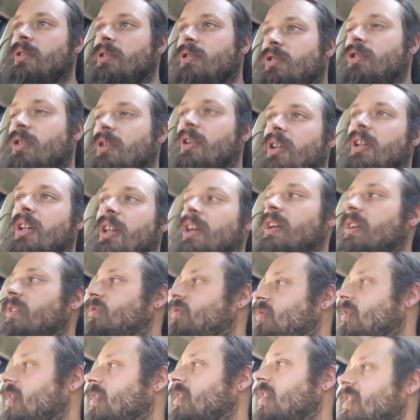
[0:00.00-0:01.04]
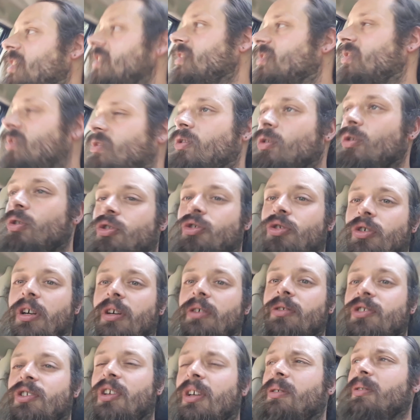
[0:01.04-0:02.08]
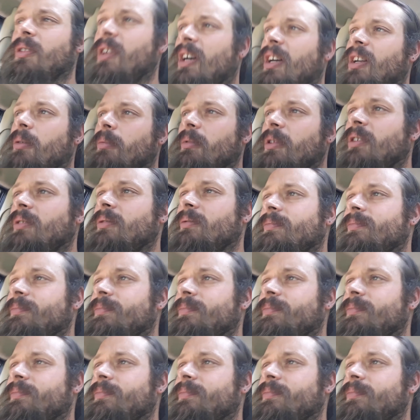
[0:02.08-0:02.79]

Certainly trying to let his dust trail settle down a bit.